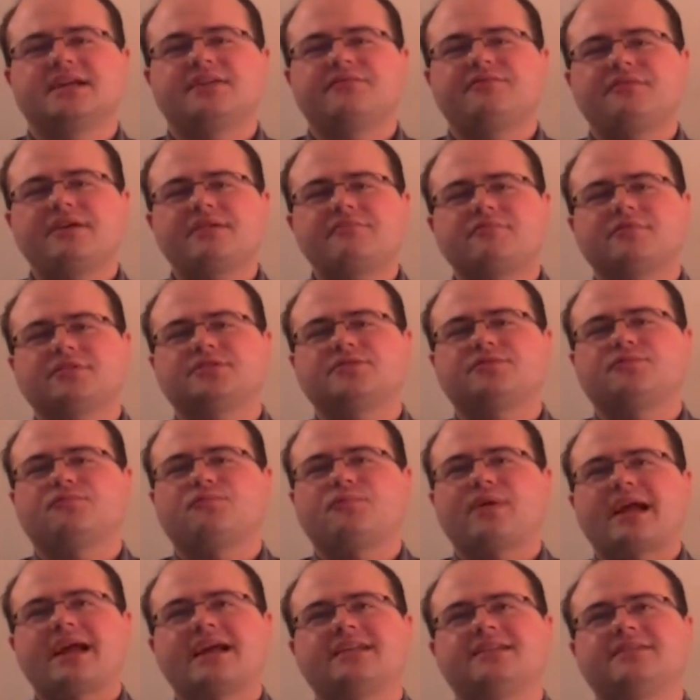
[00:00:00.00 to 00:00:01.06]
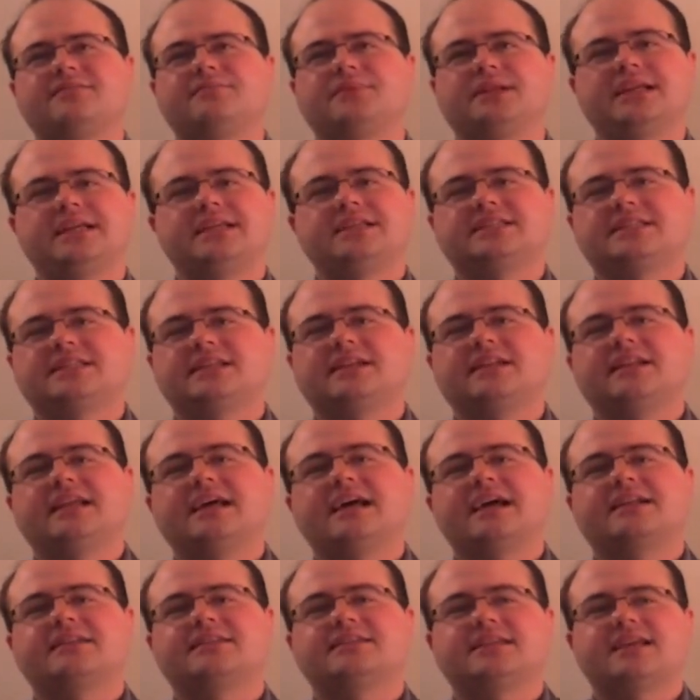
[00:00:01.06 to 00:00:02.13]
If we were to randomly
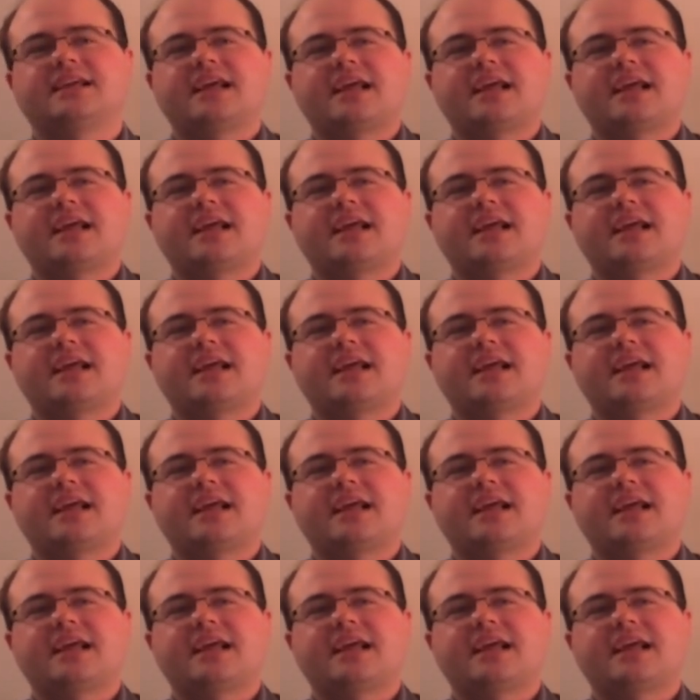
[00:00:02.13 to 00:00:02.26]
select